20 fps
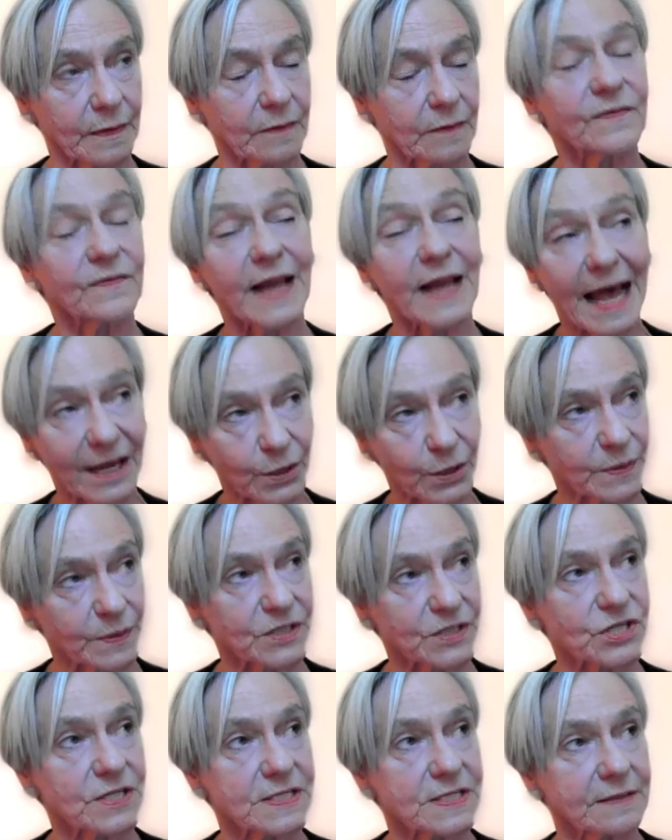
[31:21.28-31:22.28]

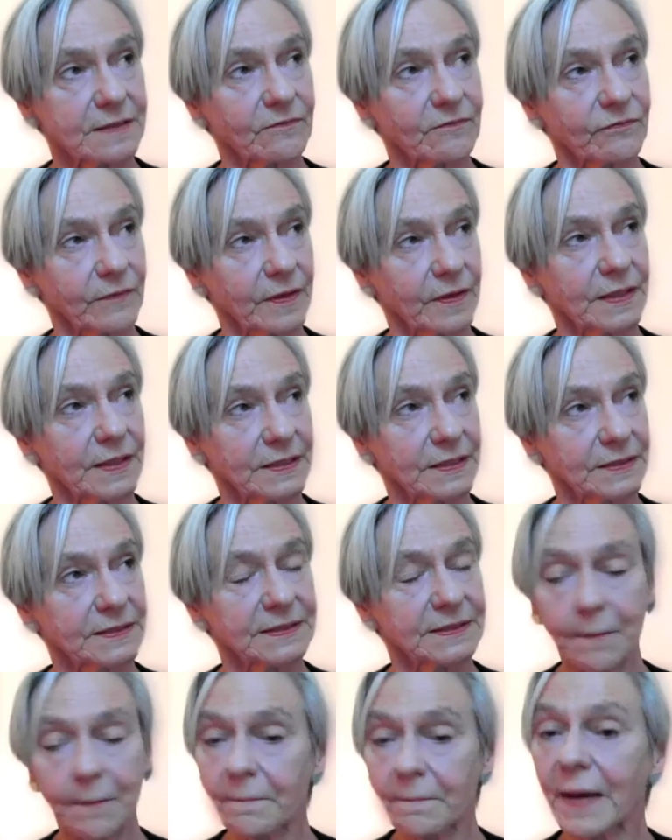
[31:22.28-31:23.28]
language is
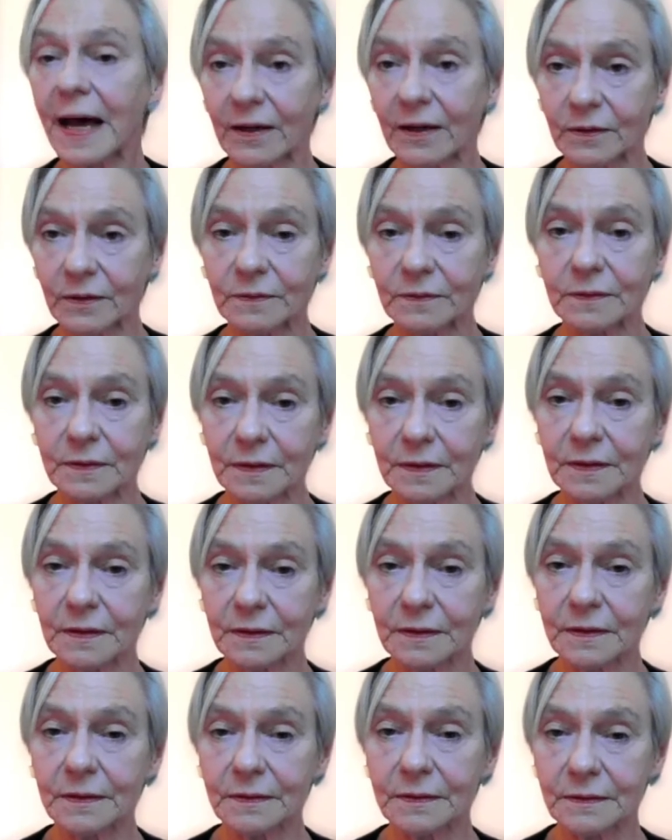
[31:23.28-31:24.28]
somehow
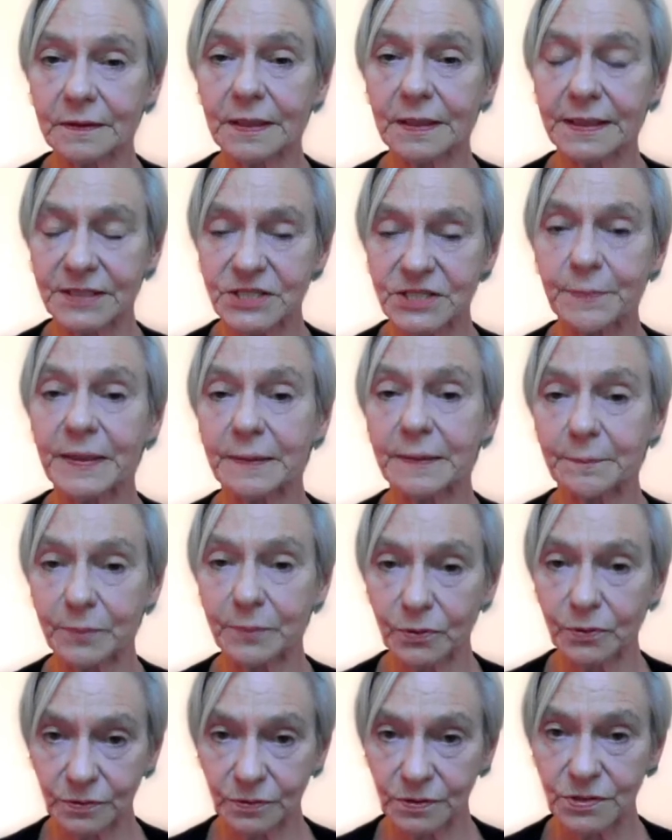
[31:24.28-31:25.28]
going to be
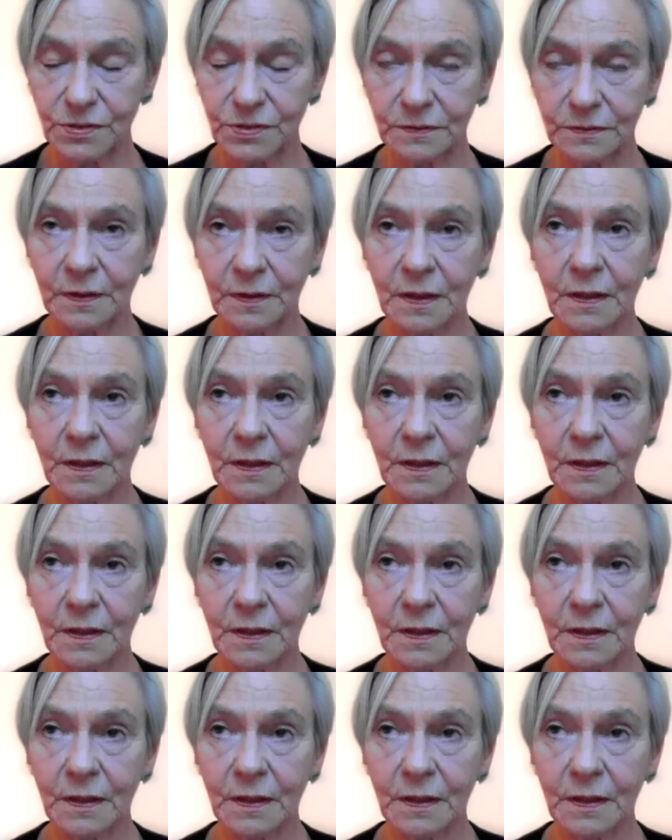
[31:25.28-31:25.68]
important.